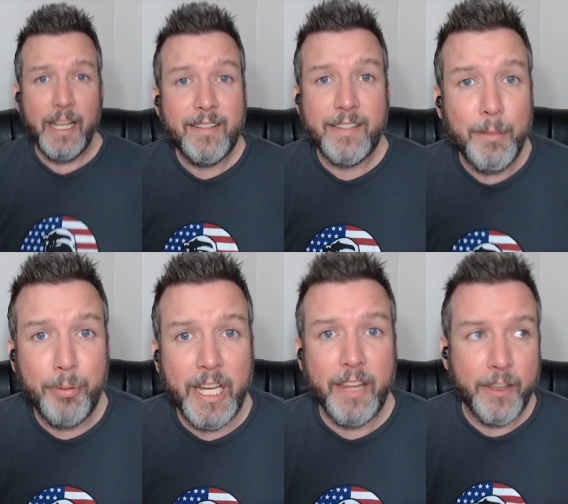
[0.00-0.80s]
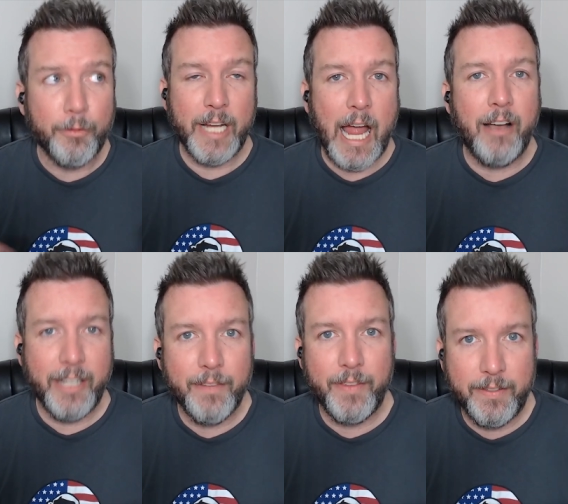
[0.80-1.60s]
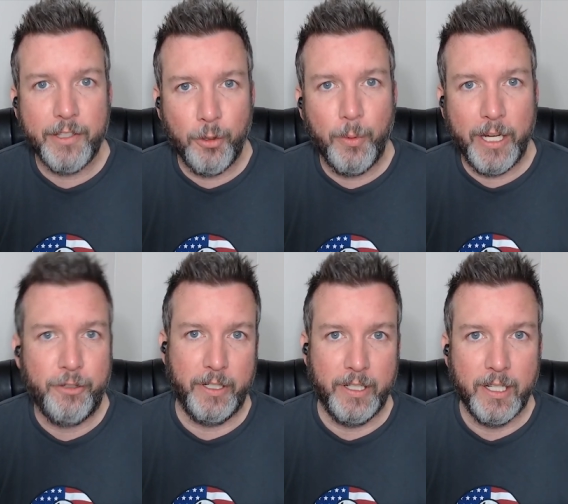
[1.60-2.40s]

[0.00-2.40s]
It's simply the reality of the situation.